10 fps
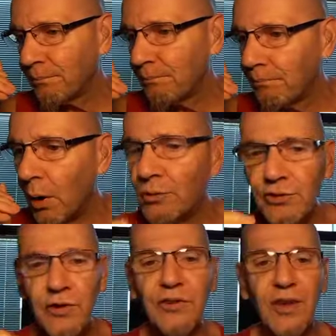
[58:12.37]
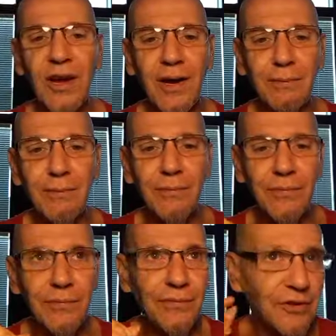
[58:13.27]
Most of the time,
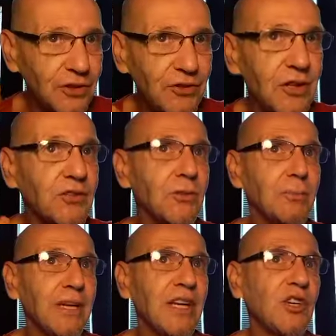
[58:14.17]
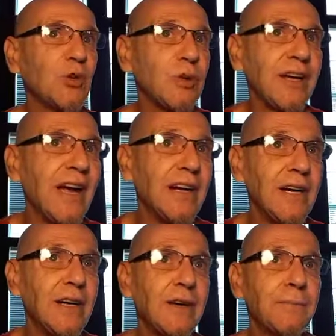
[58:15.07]
these things are being
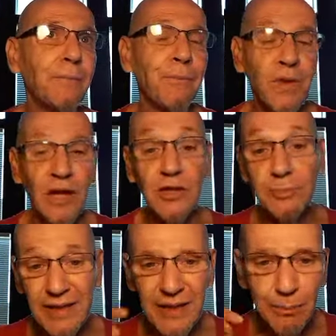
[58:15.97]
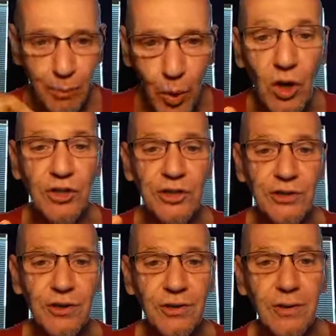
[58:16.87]
created and they're being
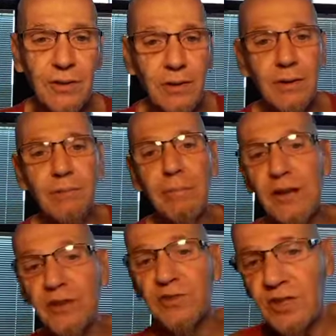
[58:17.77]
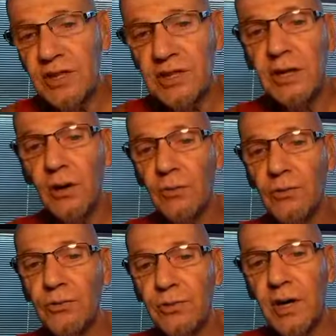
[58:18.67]
pushed by the
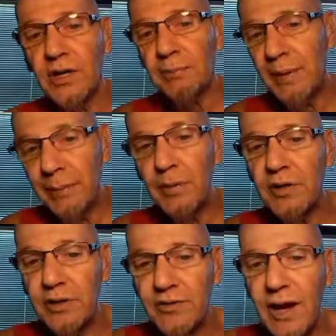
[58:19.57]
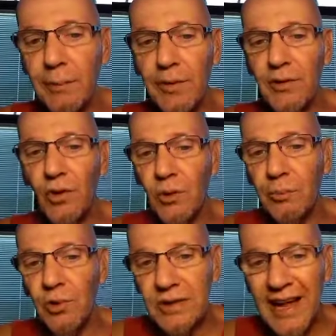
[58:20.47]
CEOs and the people at the top of the
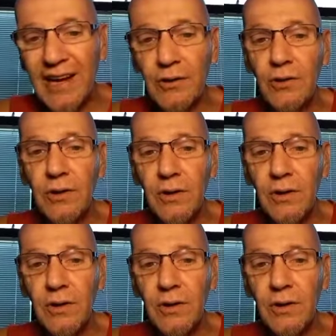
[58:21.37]
corporate ladder